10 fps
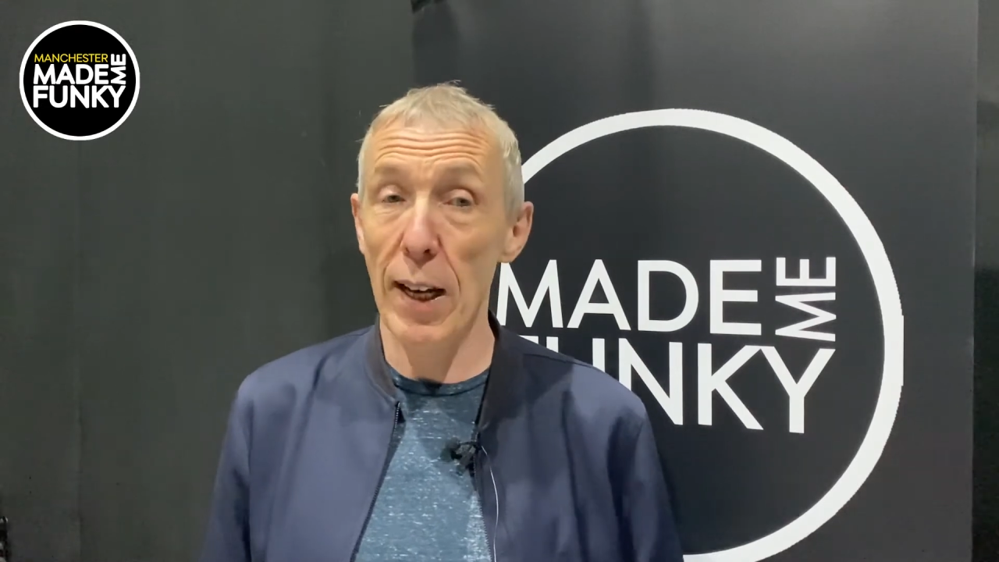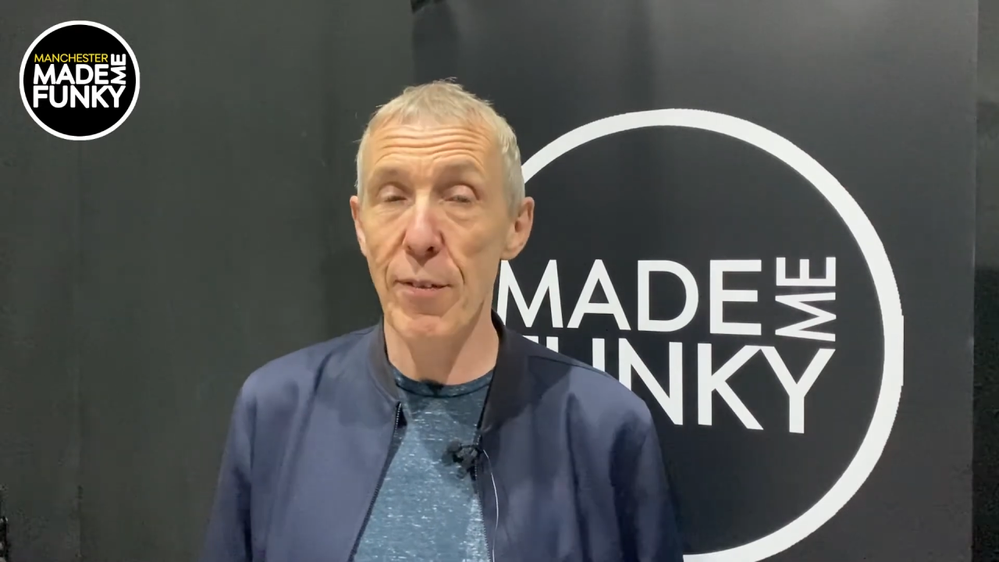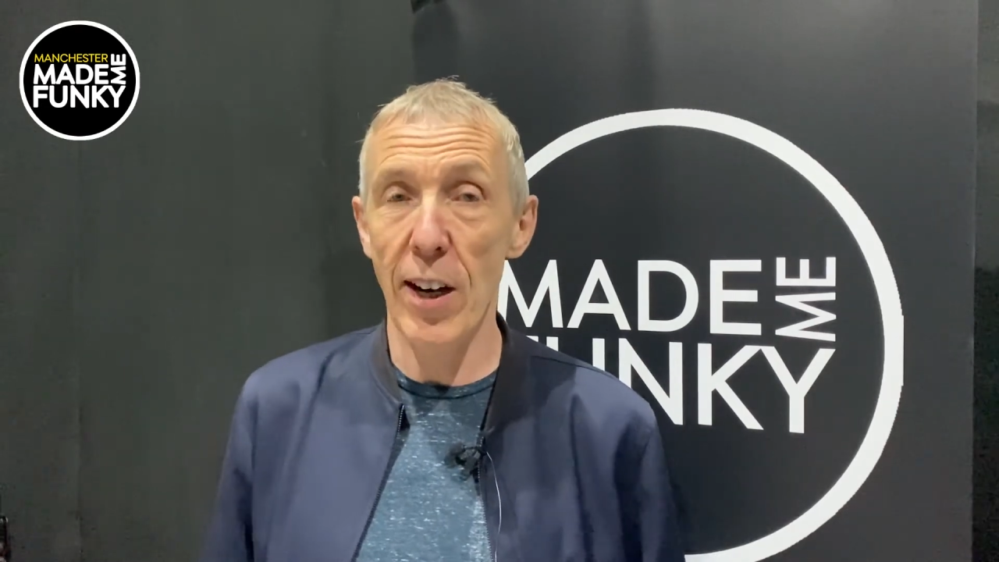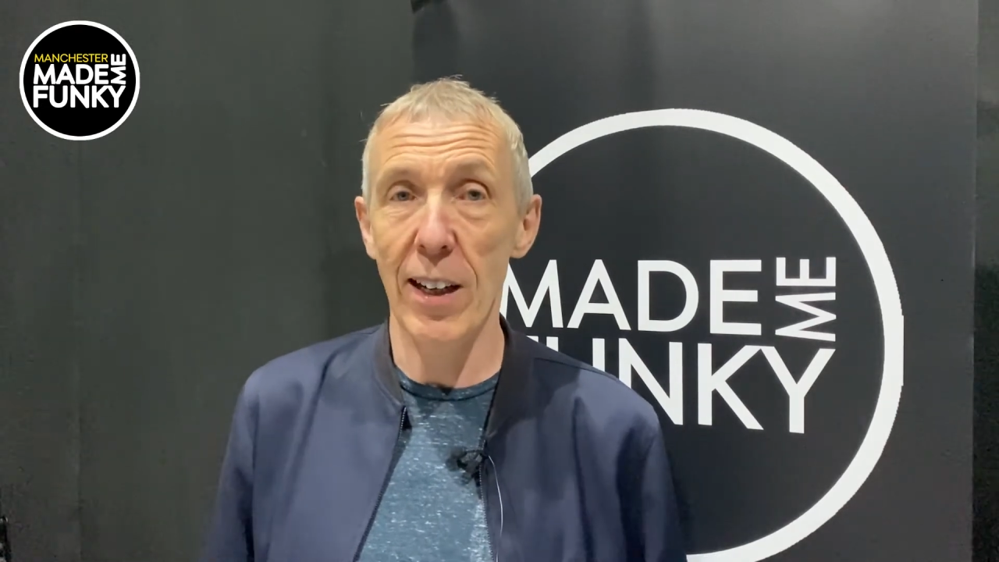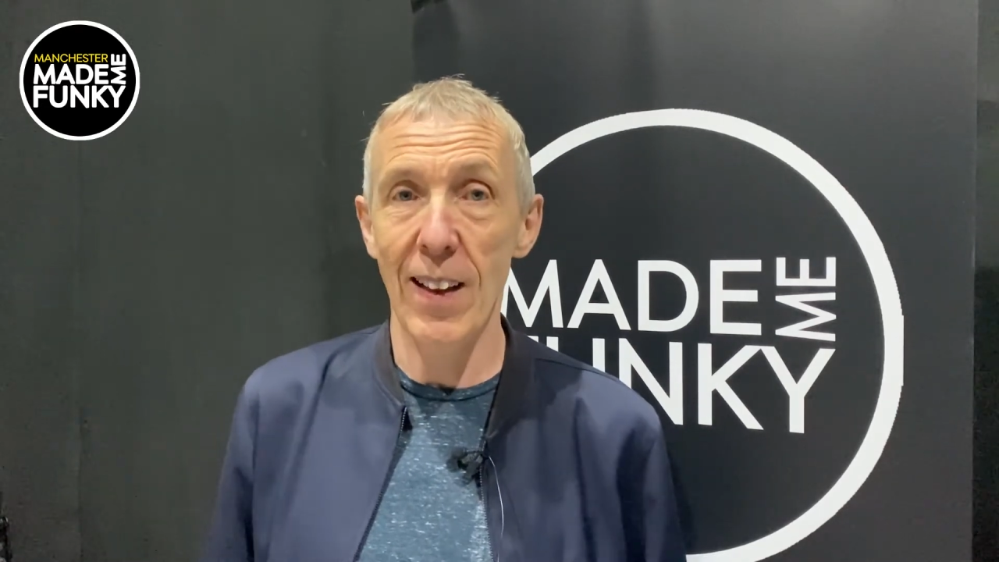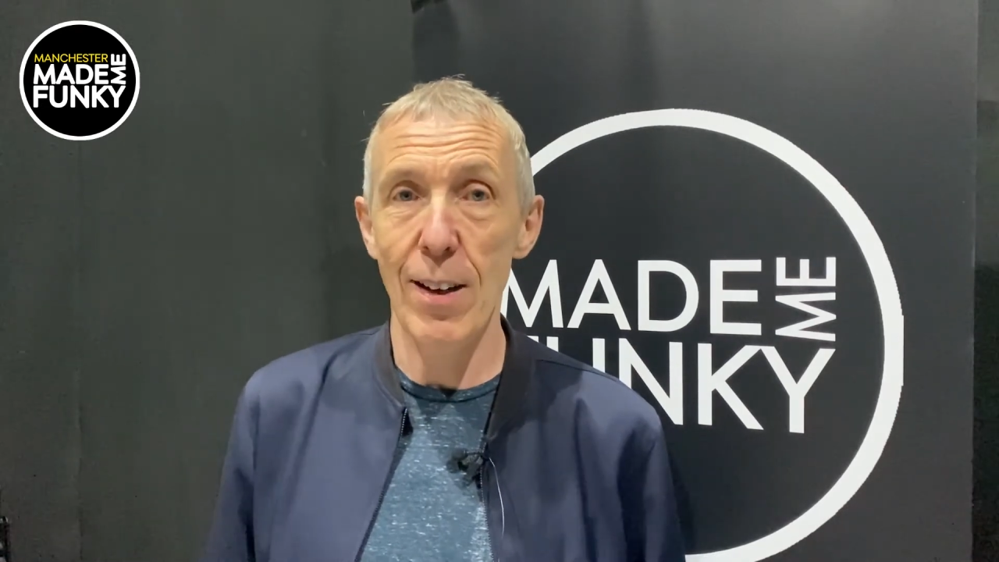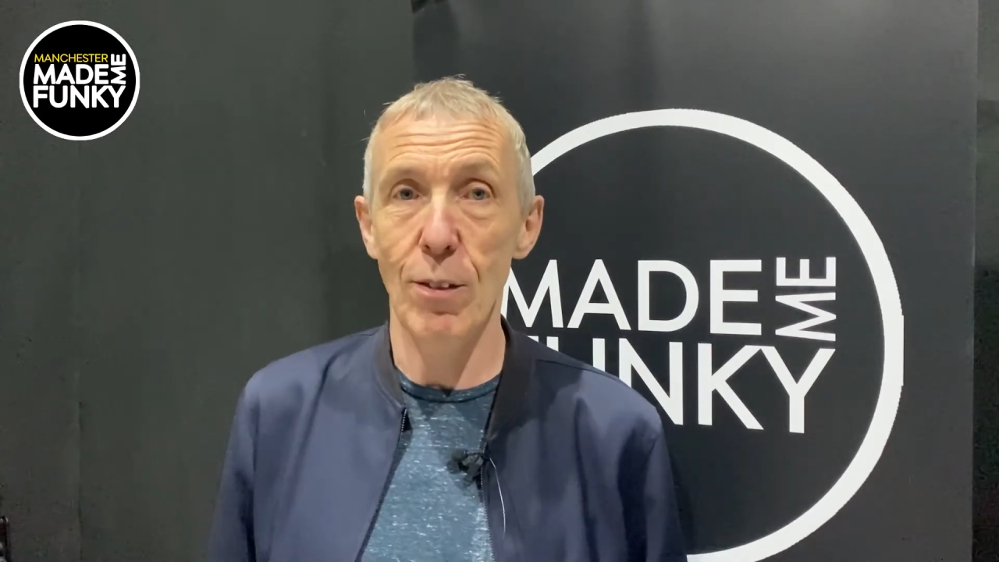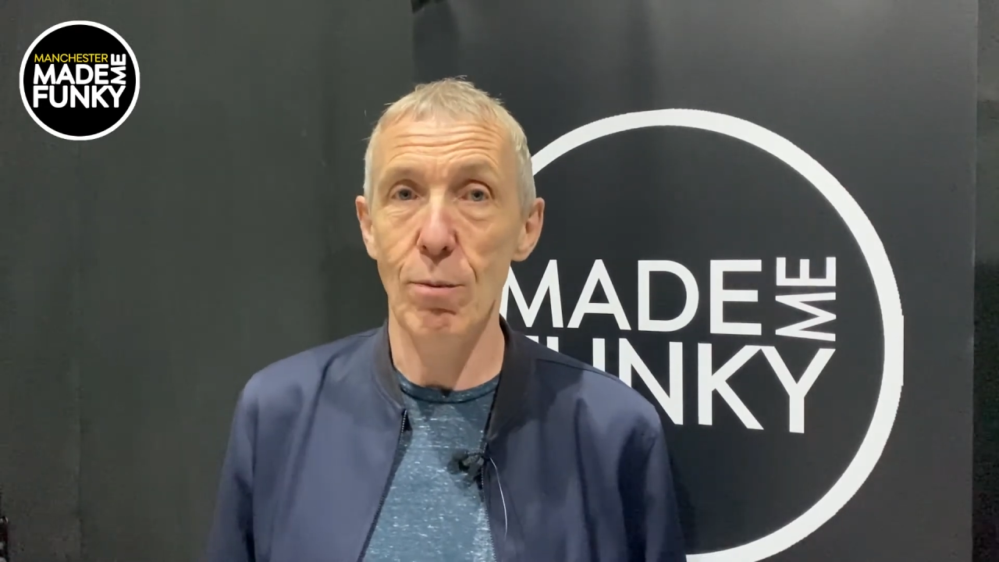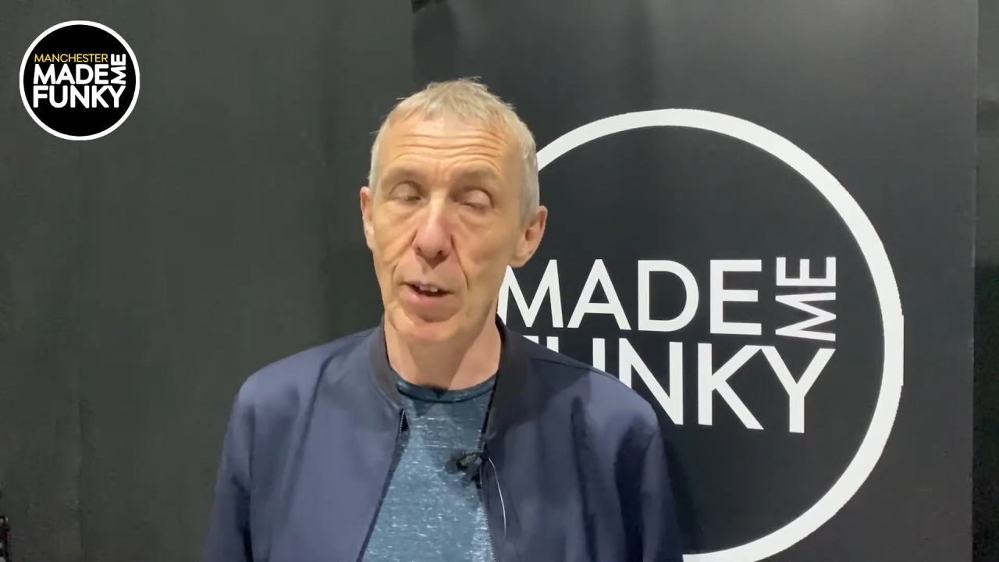vinyl out?